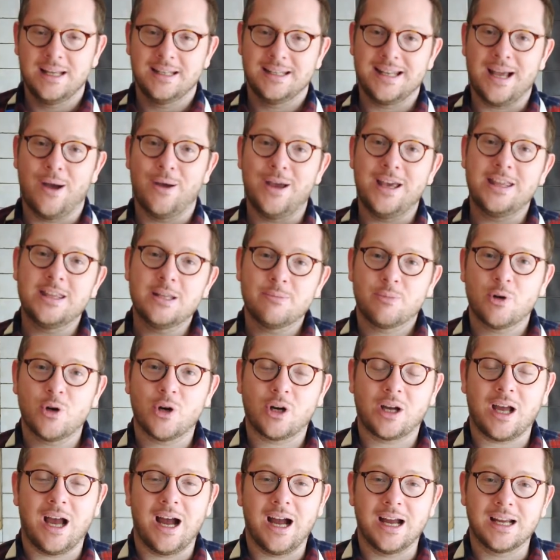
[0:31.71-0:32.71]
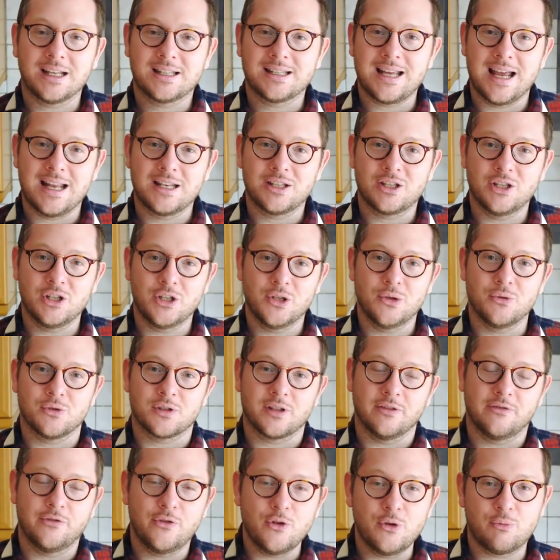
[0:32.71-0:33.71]
Now in the book, I tend to
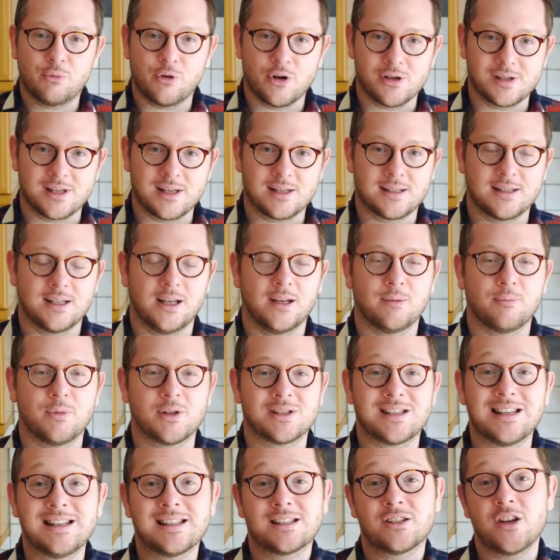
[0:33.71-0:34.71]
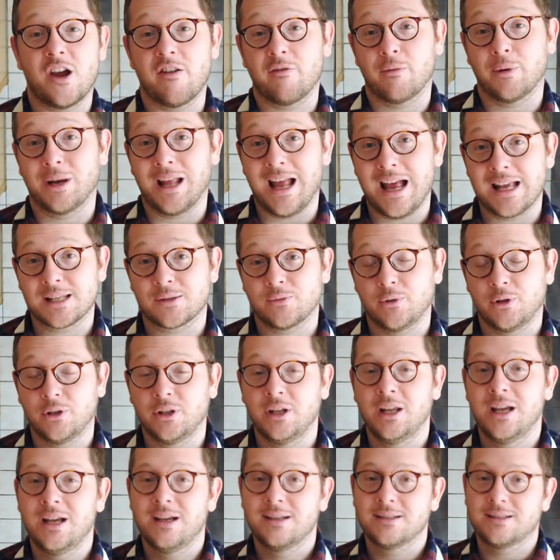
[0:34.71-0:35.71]
use the food processor, but since not everybody has one,